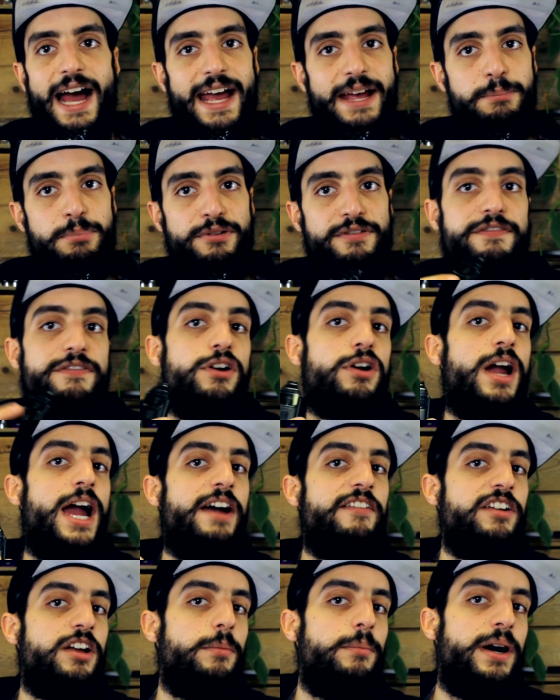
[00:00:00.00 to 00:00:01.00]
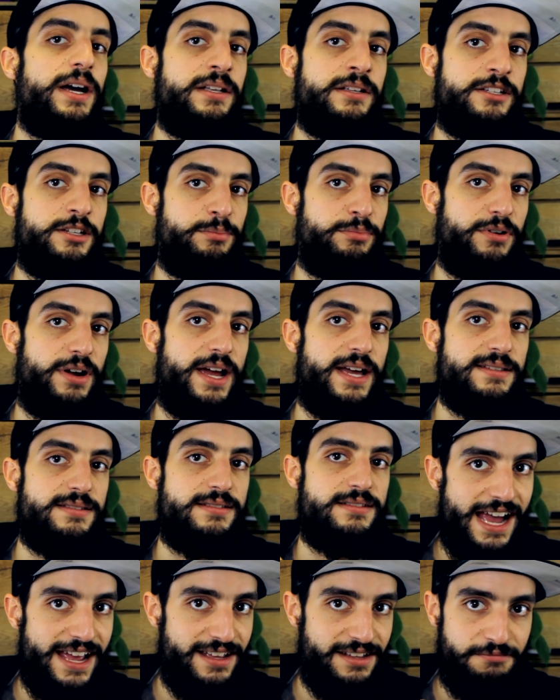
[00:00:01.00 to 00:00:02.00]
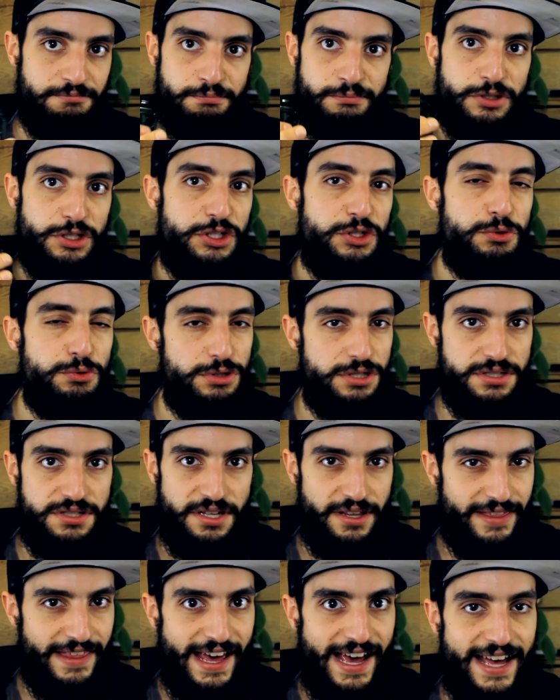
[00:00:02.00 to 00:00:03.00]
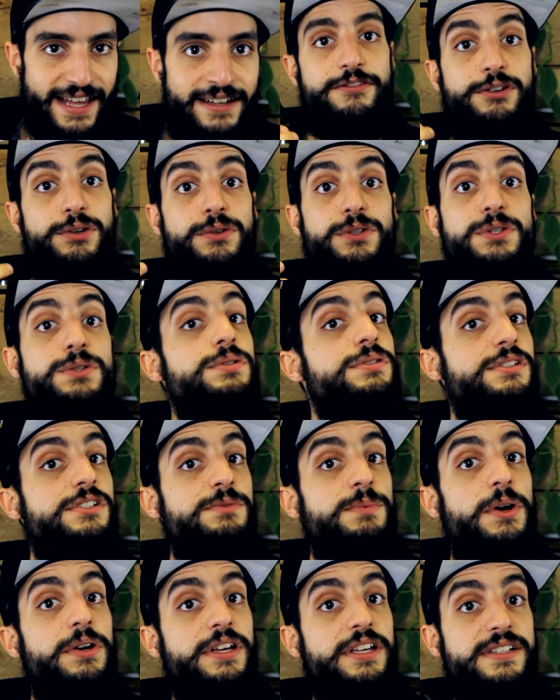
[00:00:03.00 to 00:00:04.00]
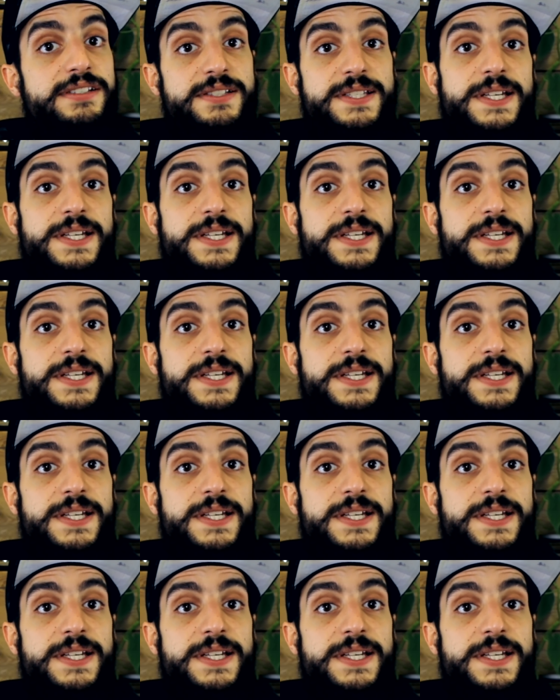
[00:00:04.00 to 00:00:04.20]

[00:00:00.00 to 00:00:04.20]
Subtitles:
I prefer having a button to press. I'm used to that. If you're used to smoking a